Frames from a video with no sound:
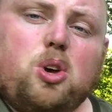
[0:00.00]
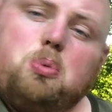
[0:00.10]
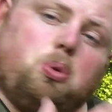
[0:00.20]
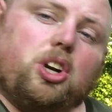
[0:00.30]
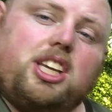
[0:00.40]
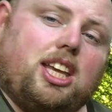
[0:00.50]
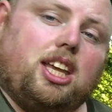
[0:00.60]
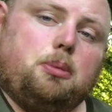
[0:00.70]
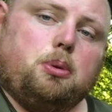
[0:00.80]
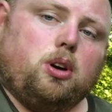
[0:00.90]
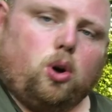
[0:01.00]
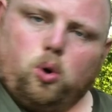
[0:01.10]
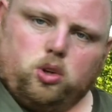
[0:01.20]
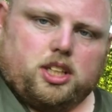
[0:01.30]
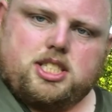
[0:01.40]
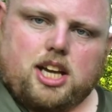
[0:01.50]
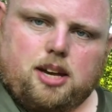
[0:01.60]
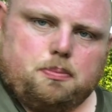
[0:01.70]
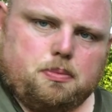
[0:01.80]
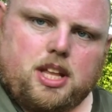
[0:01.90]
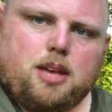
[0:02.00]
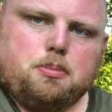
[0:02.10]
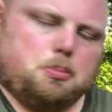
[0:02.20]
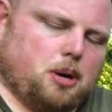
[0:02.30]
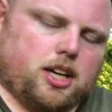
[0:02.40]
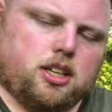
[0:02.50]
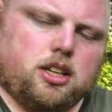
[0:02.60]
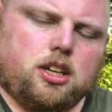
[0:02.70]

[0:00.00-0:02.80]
what I keep all the time in my bag.